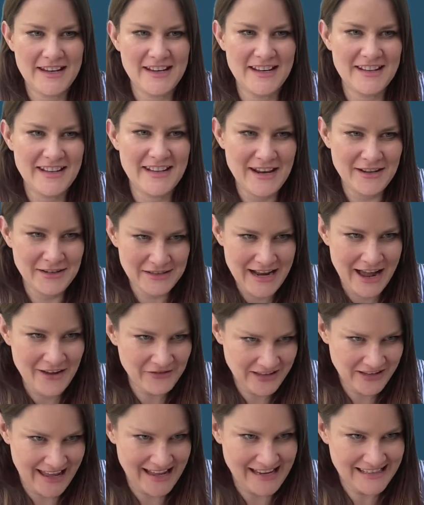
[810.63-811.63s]
and then
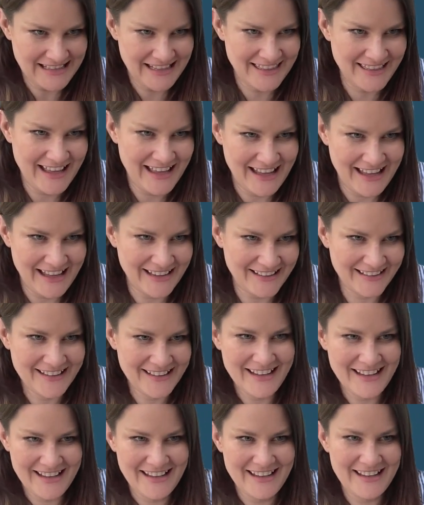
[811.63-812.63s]
navigating that
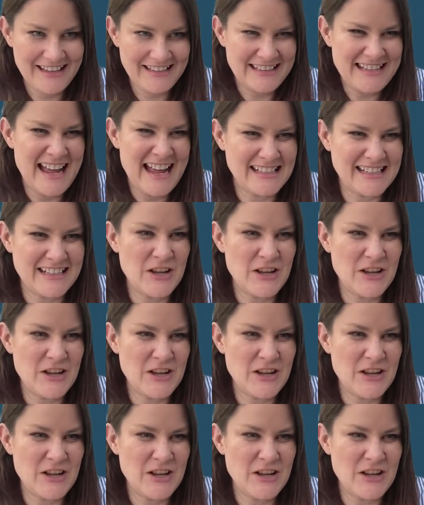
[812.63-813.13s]
is